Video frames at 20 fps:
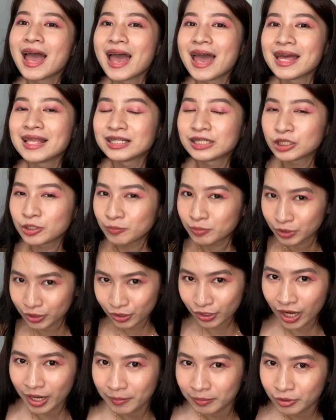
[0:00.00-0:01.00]
And
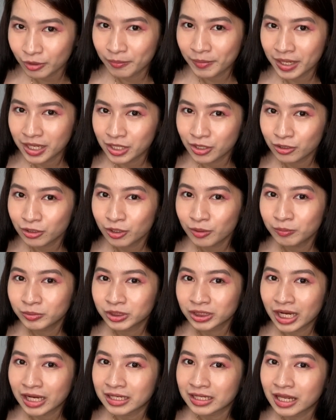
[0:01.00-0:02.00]
subscribe to my YouTube
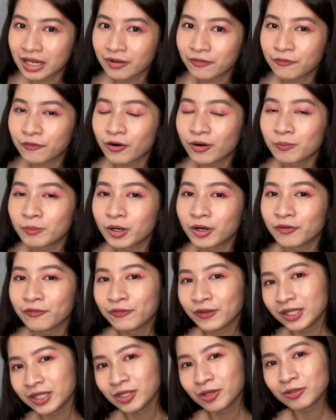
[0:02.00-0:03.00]
channel for more
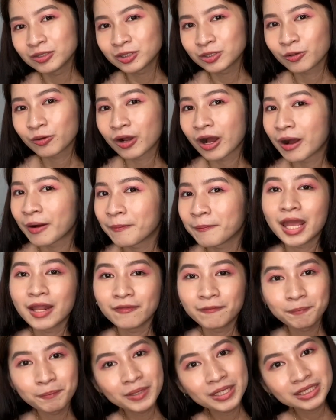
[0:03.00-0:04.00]
videos to come.
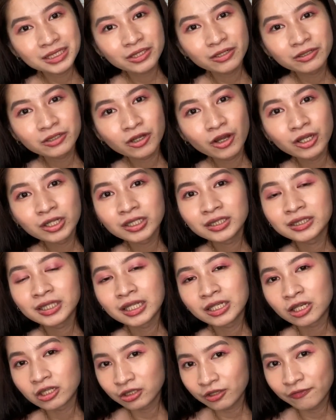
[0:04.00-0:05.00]
And please turn on
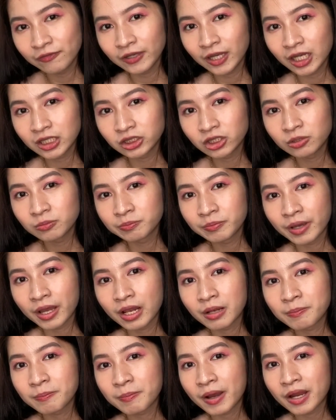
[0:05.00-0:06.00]
the notification
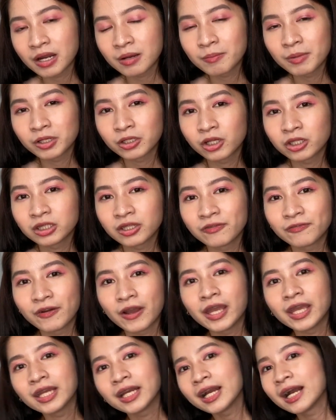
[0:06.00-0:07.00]
bell para
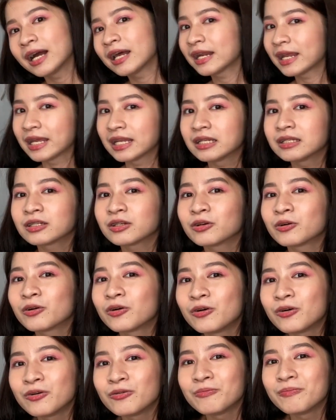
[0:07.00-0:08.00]
ma-notify ka rin
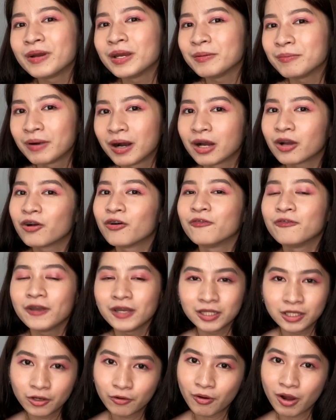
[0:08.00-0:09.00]
kung may bagong
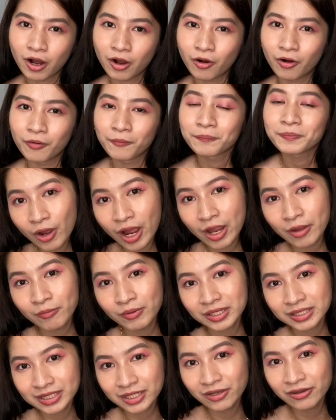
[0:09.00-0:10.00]
video ako. I
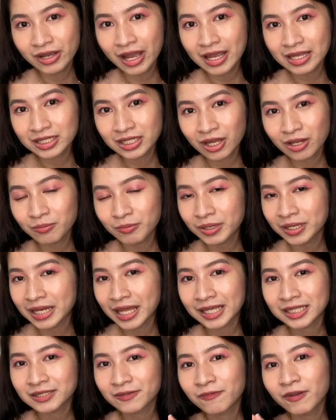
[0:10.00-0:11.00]
will see you guys on my
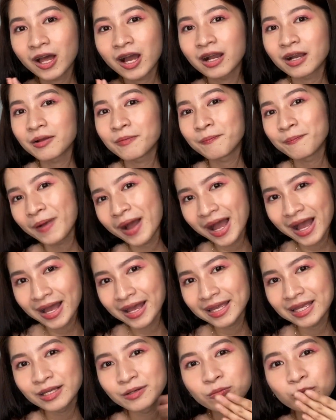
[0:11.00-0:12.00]
next vlog.
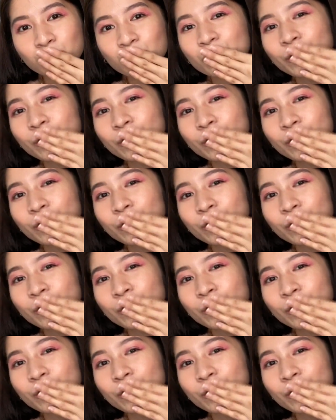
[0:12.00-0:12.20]
Bye!